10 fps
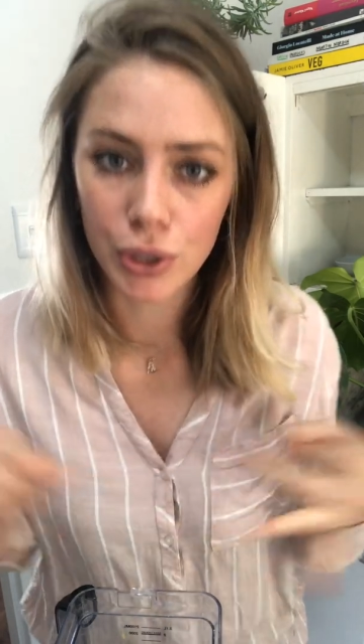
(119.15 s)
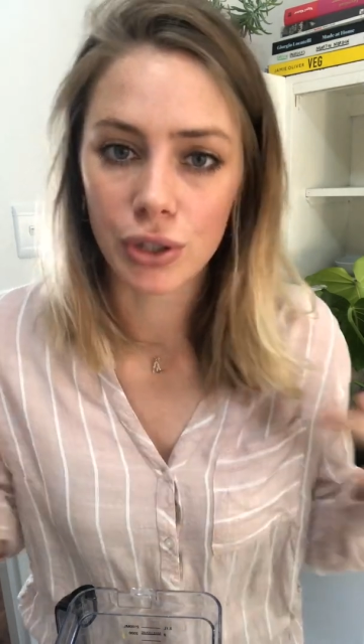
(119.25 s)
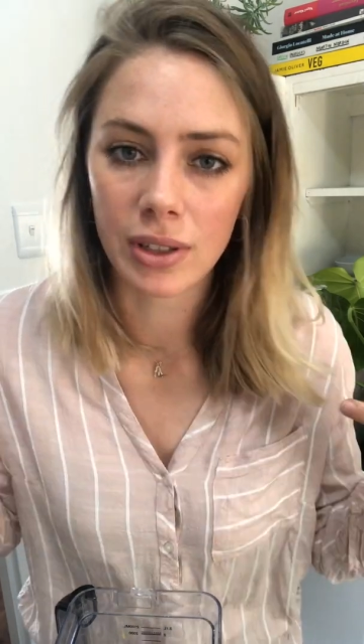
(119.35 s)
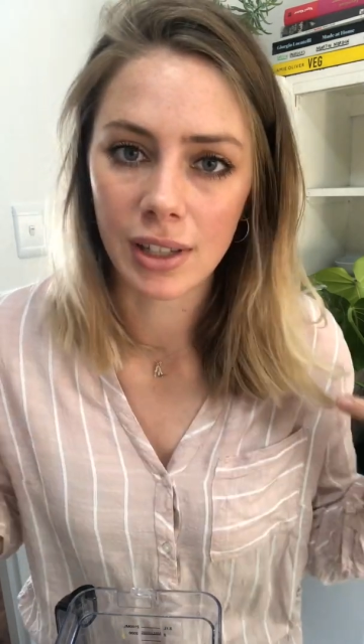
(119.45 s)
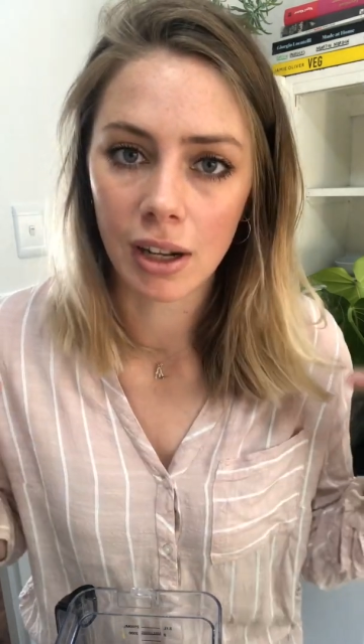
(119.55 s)
So
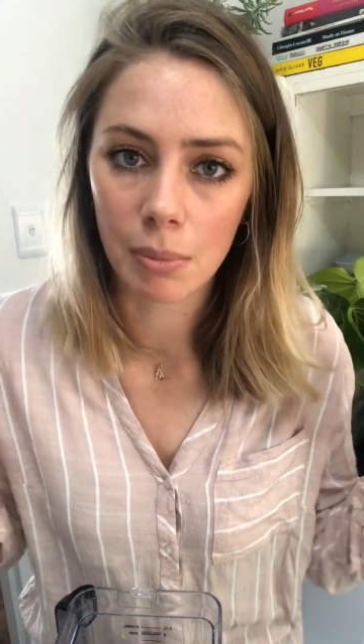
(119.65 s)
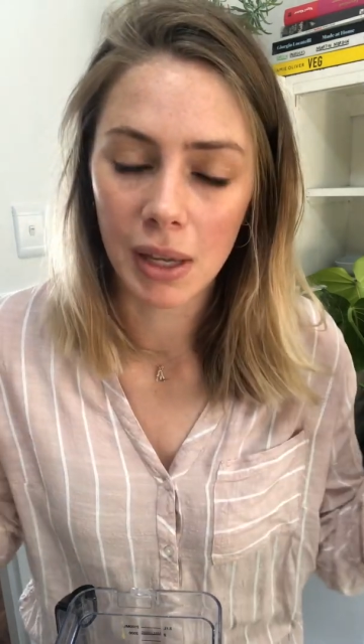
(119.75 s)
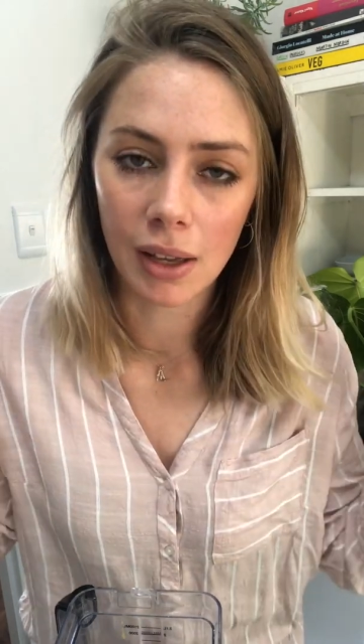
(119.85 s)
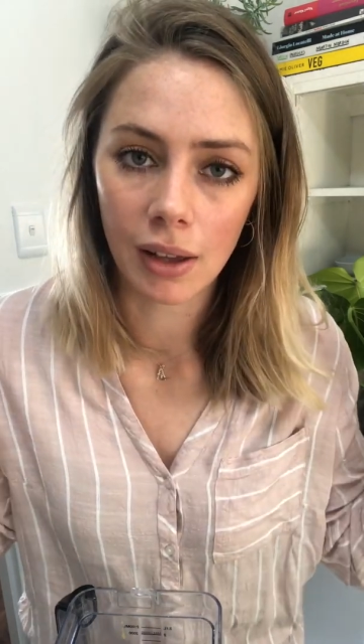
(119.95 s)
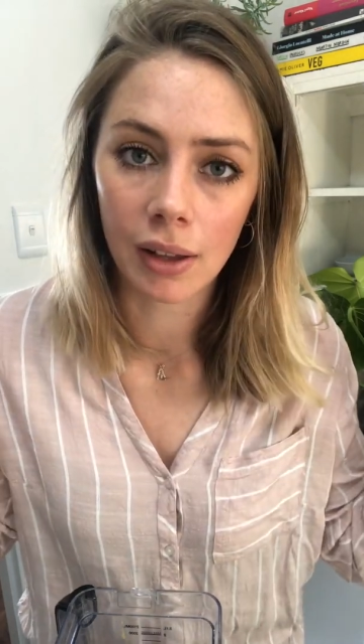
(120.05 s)
it's going to
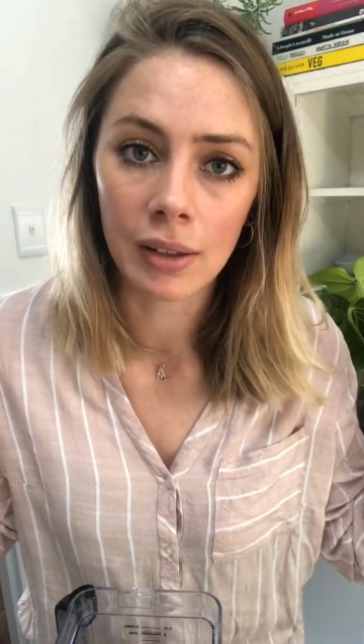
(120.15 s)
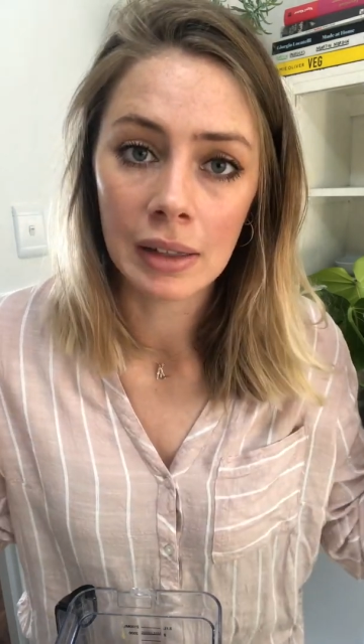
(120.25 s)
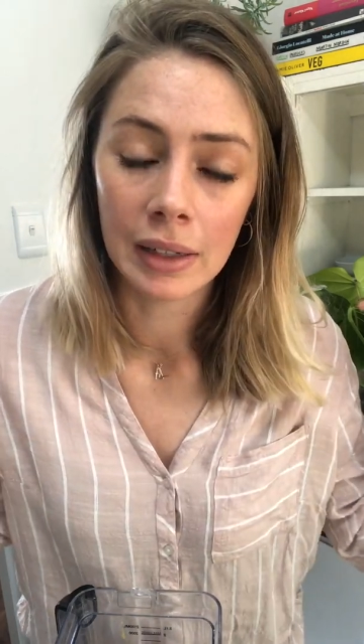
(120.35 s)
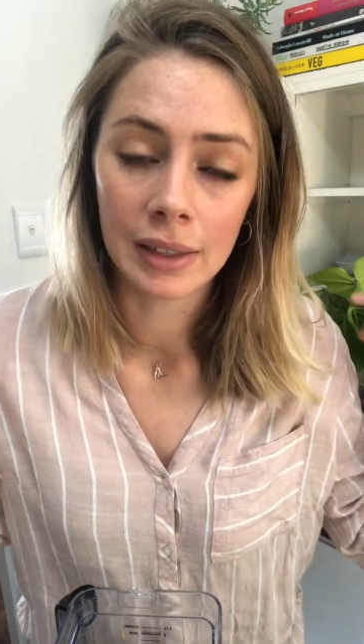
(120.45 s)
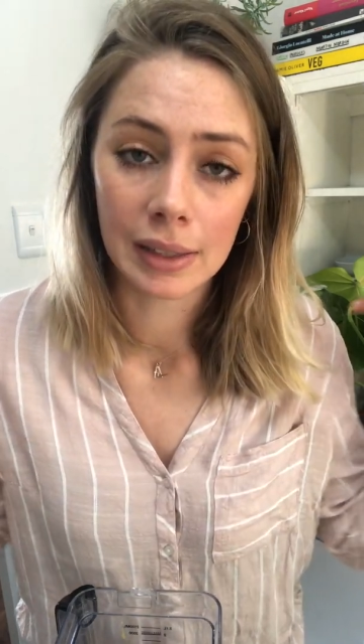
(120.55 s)
be a
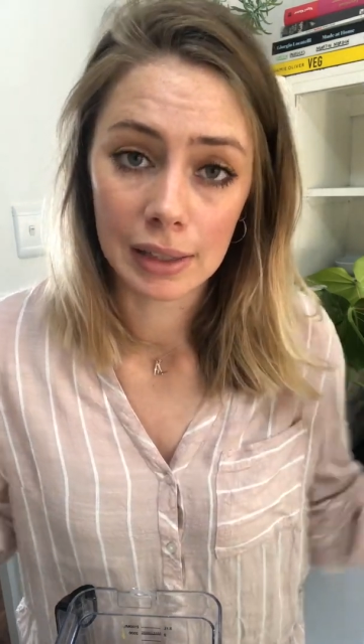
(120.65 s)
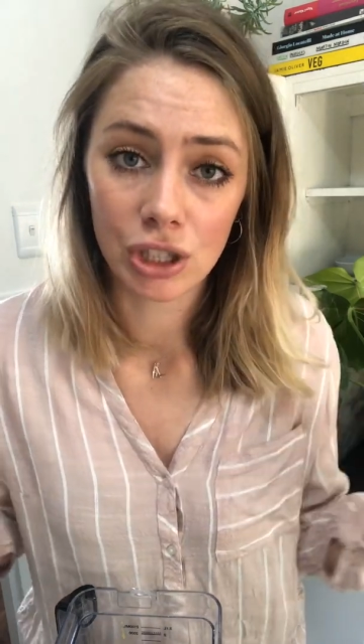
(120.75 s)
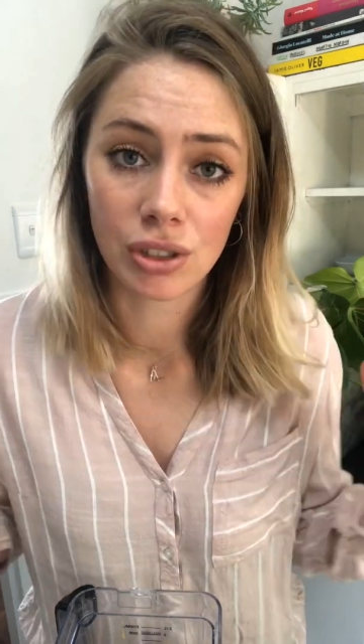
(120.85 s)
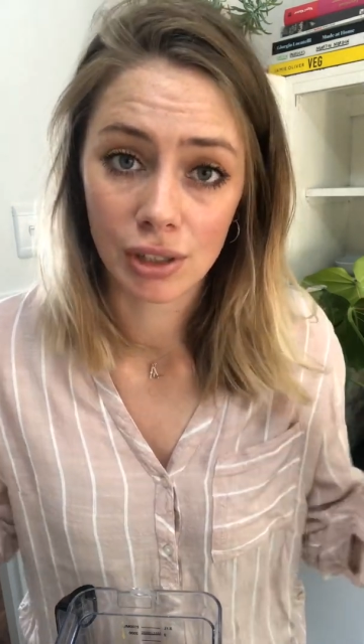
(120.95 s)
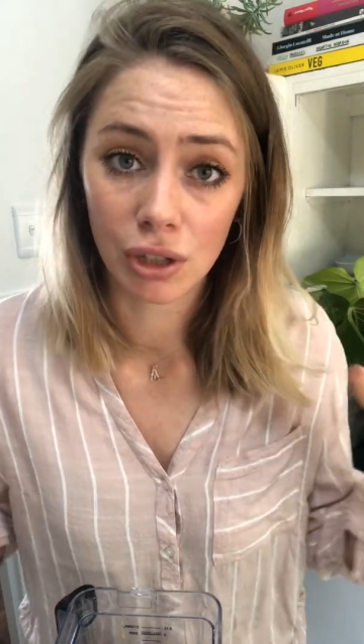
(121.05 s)

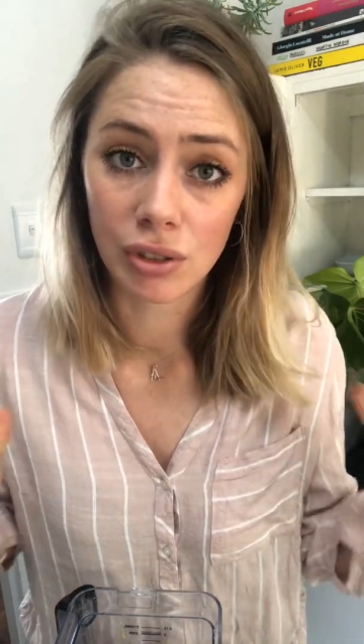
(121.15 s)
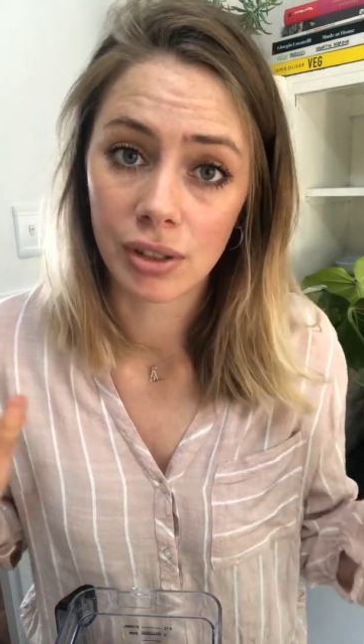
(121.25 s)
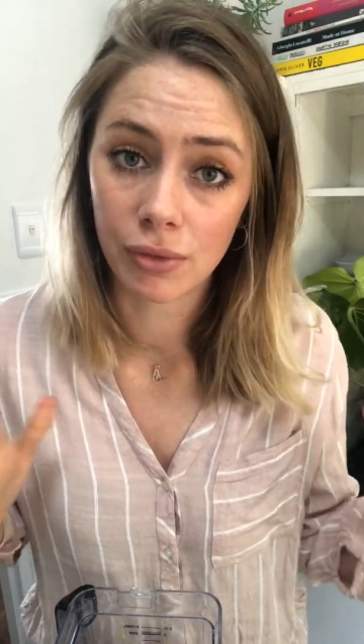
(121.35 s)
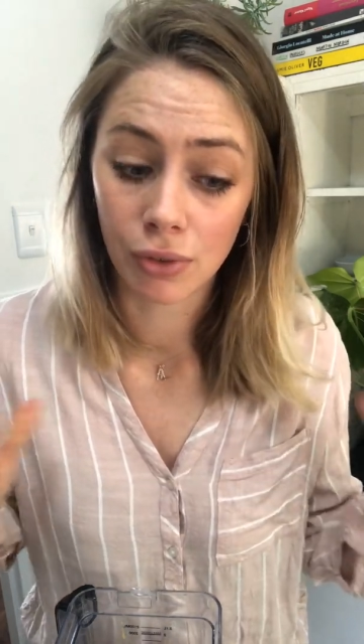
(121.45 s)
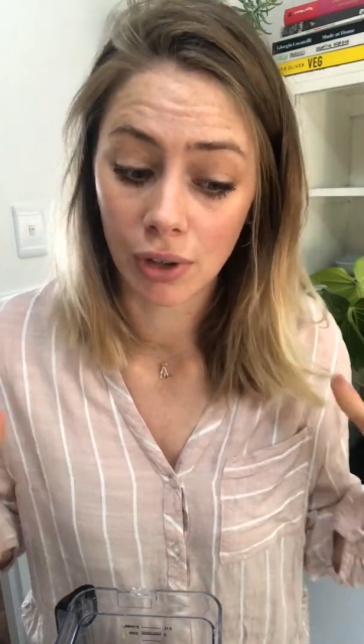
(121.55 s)
delicious
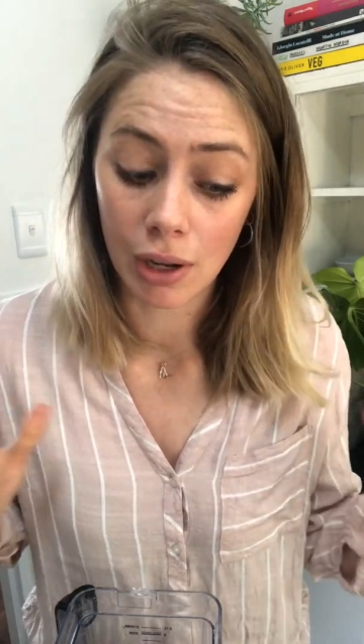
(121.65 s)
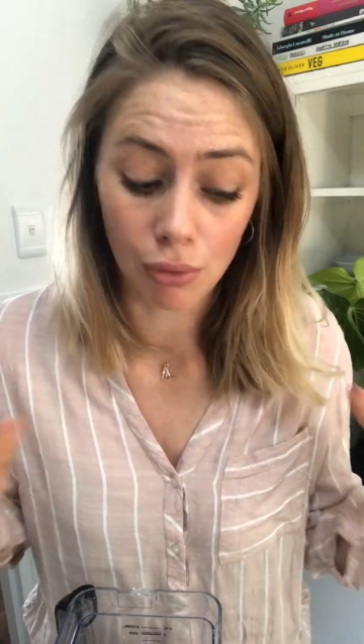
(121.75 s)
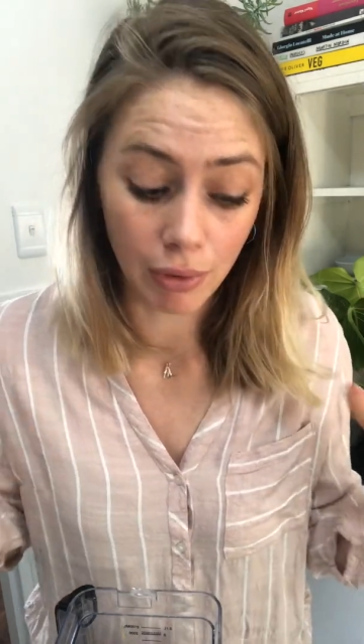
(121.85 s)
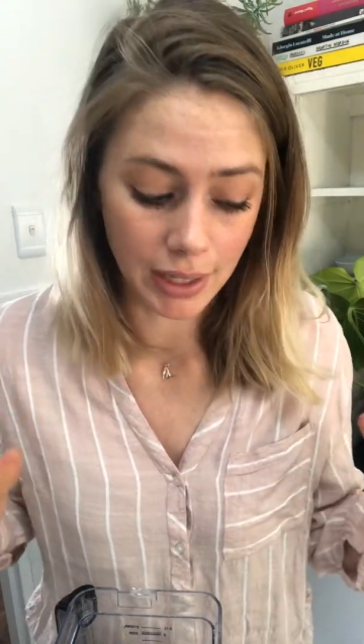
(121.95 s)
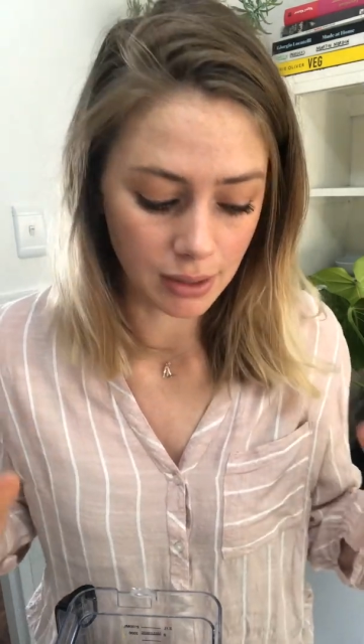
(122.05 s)
gluten-free
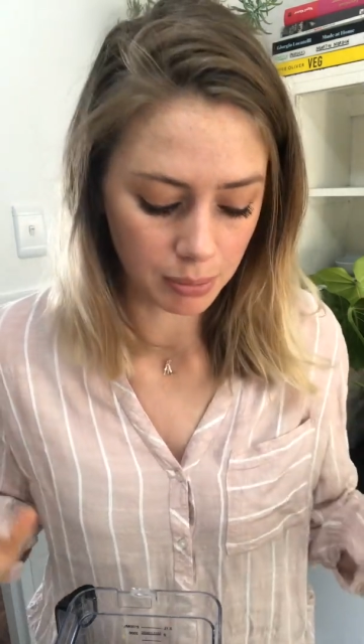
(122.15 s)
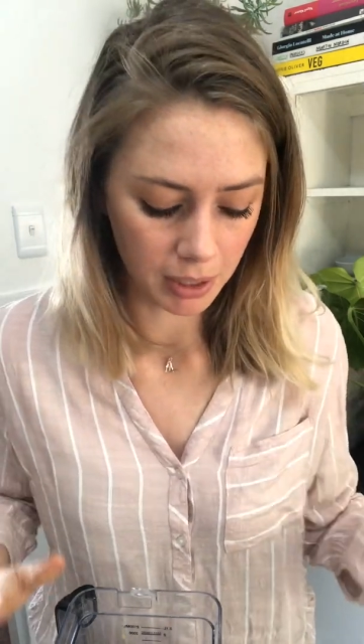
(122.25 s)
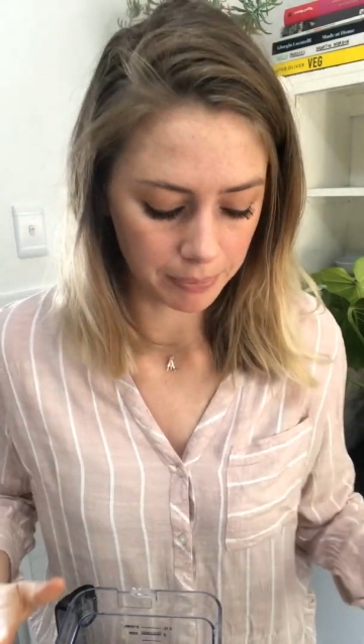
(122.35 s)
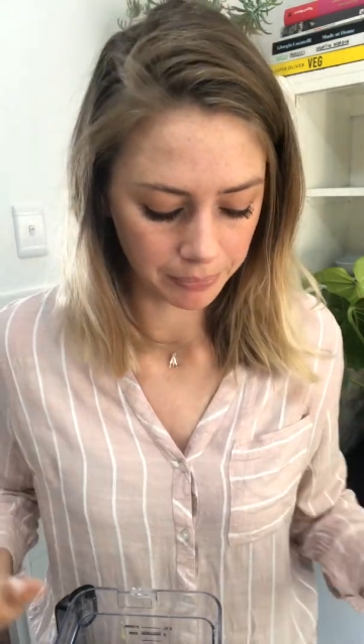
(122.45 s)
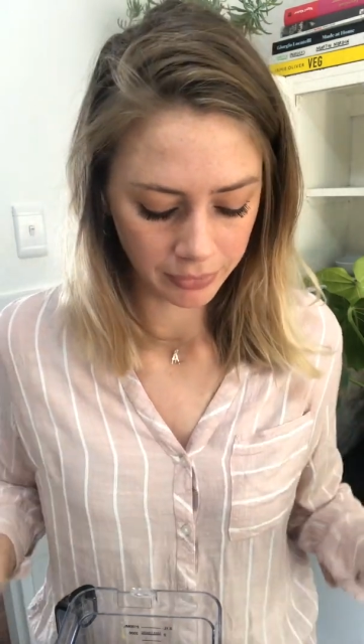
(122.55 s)
recipe.